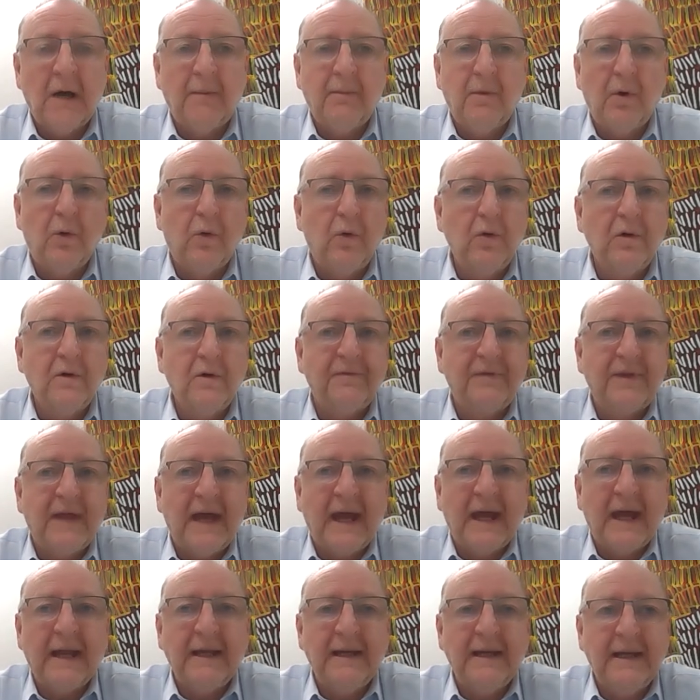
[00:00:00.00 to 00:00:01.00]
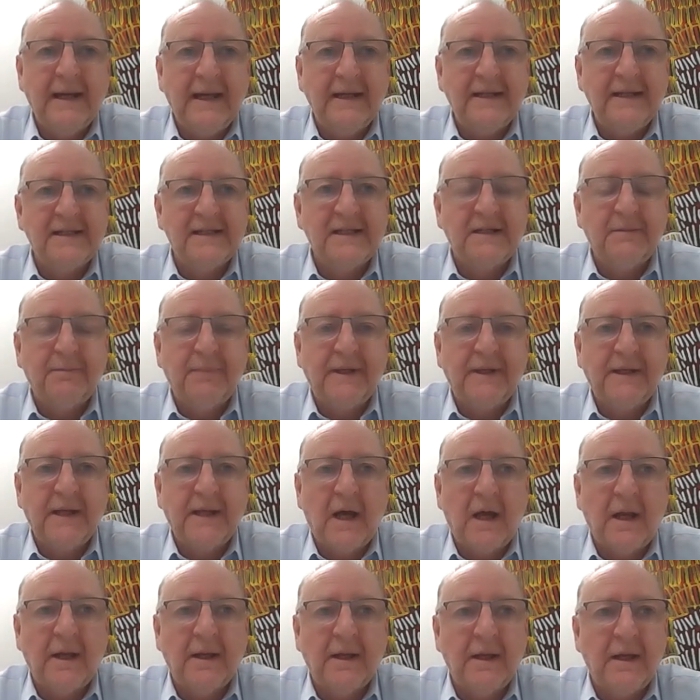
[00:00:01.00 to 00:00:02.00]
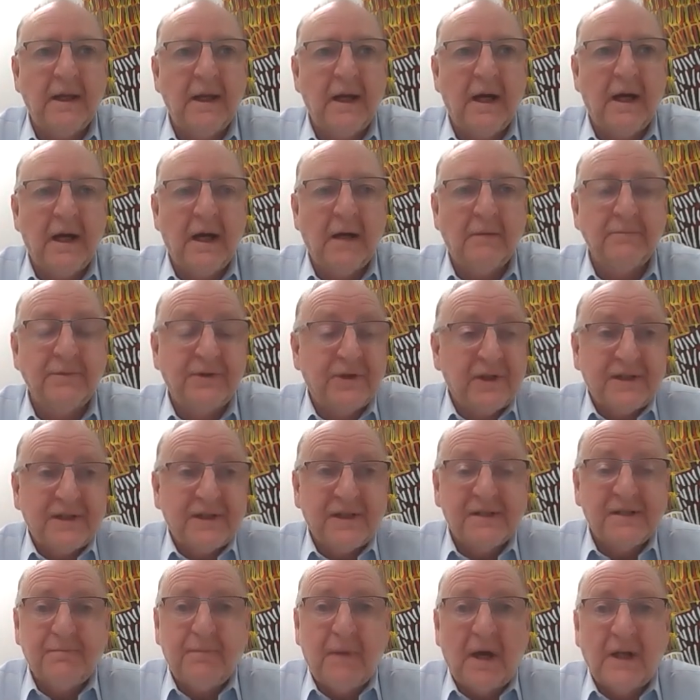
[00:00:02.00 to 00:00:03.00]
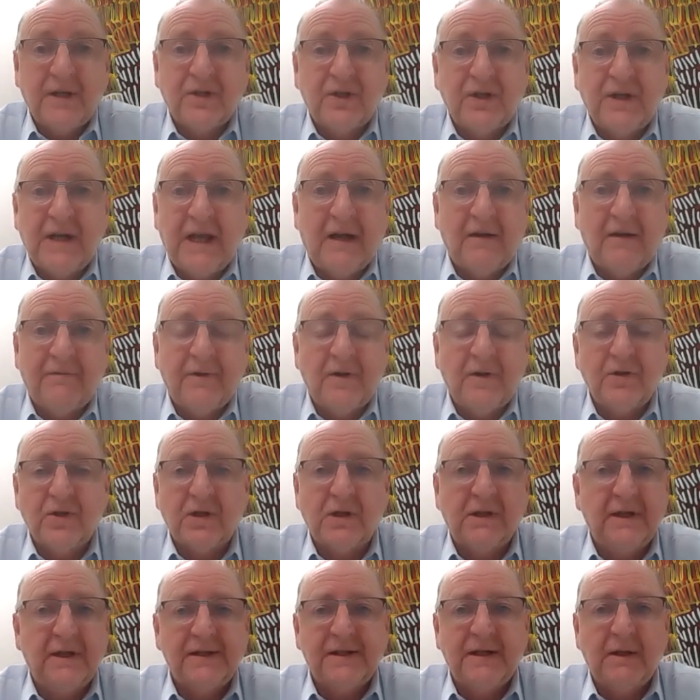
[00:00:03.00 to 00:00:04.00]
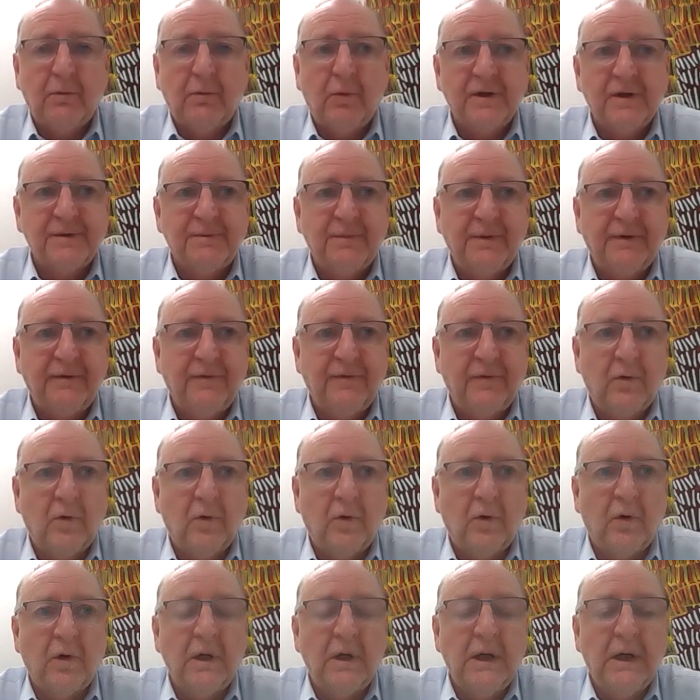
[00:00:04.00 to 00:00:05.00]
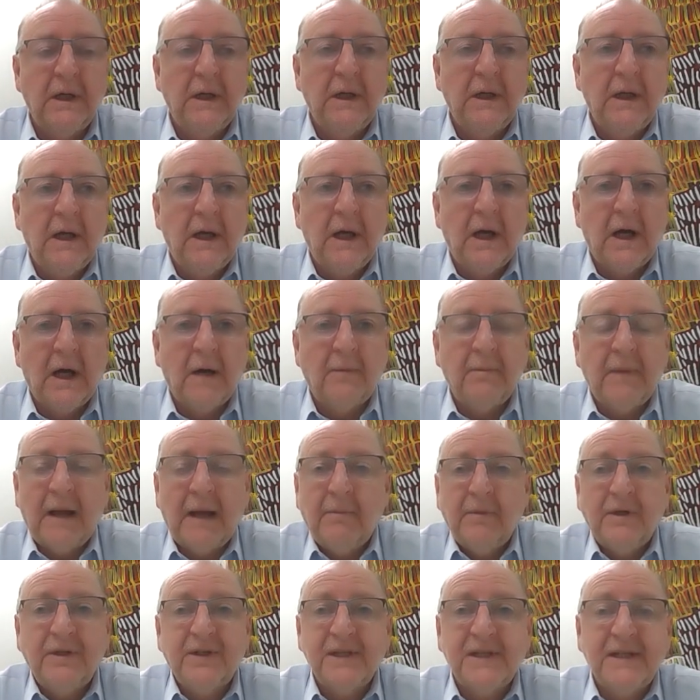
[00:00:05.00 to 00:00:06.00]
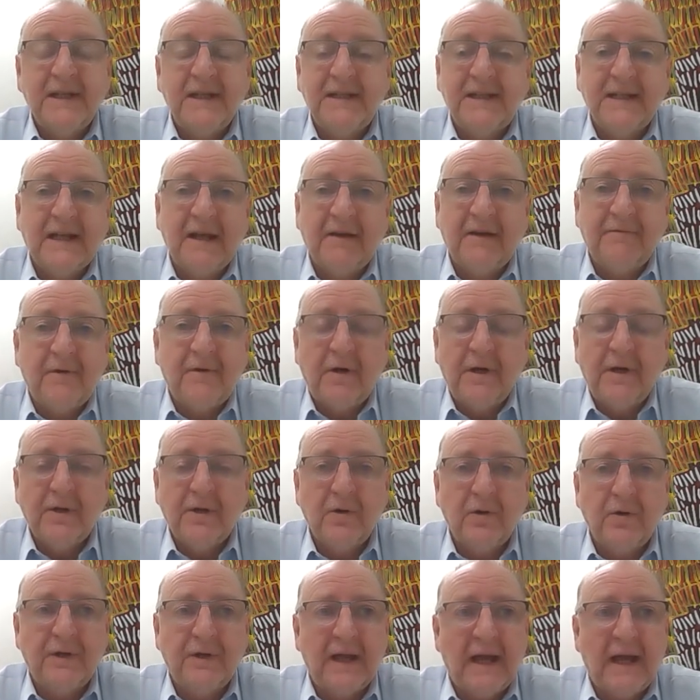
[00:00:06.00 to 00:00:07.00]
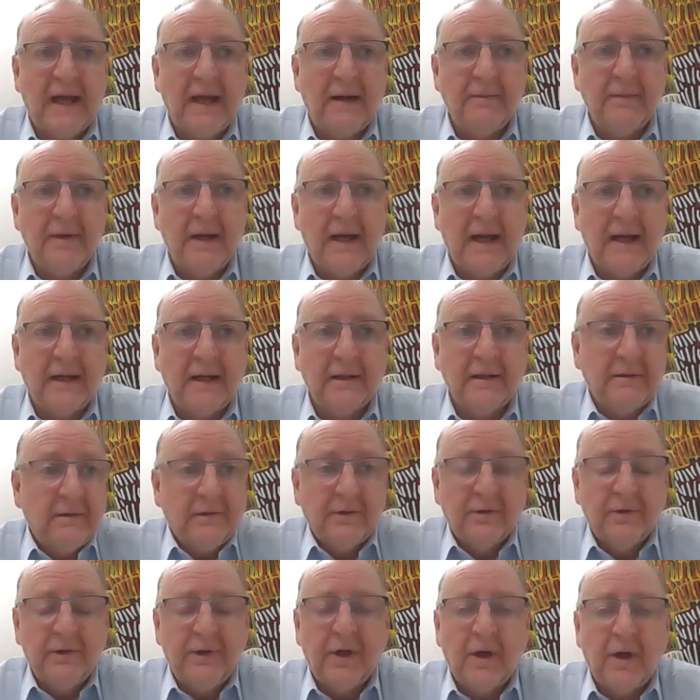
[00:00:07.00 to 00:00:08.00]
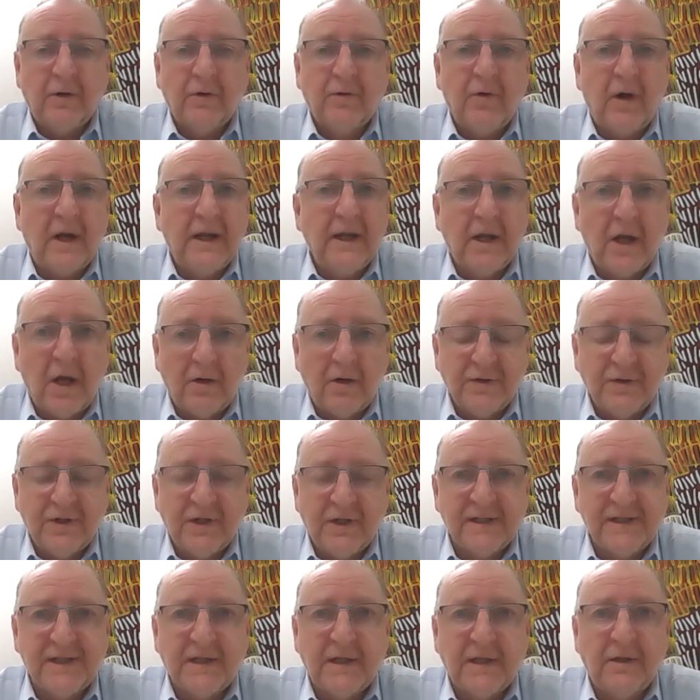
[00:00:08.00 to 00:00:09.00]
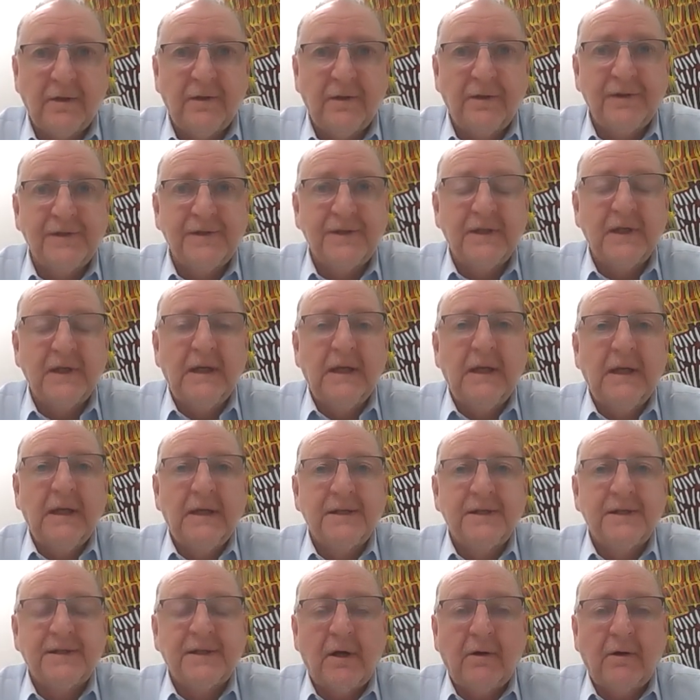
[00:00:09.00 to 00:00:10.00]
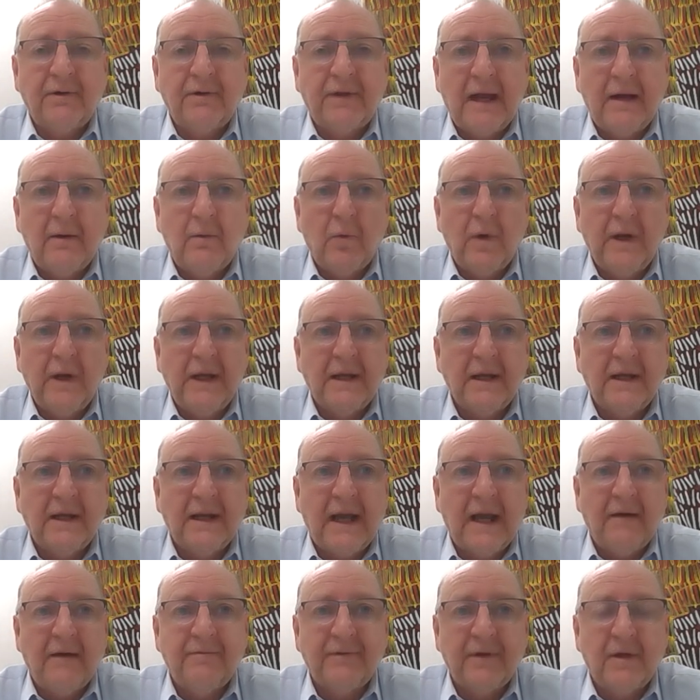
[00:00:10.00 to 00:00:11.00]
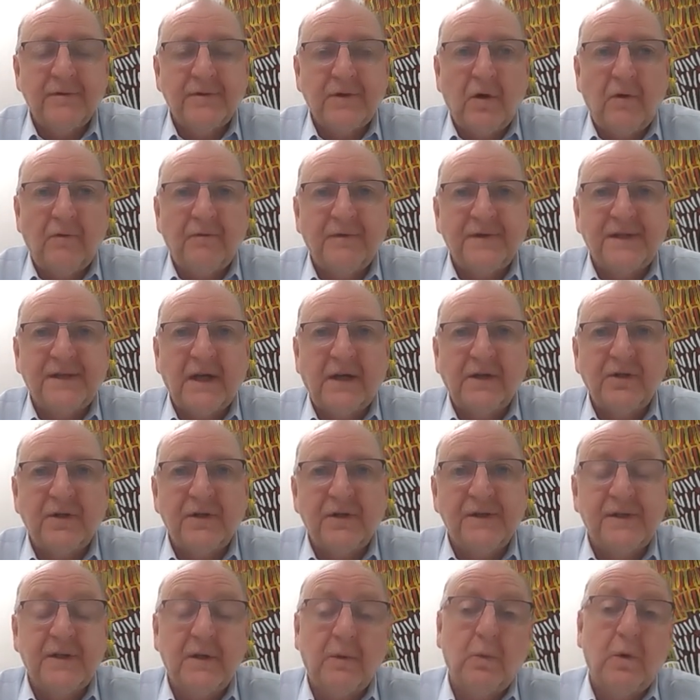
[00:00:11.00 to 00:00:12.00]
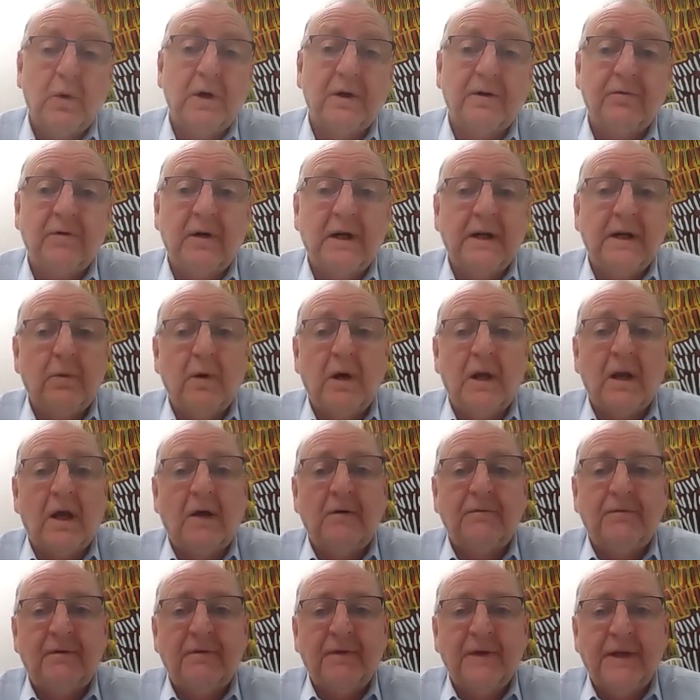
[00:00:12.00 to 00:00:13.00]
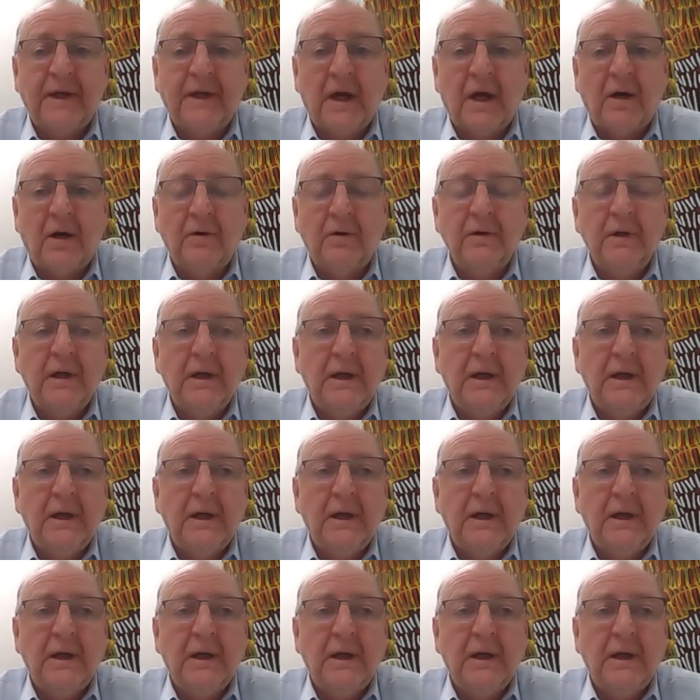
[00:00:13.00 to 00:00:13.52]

All of that needs to be done just as much now virtually as it was before. And we just need to get very good at great coaching skills so that we can have those conversations that work really well over video.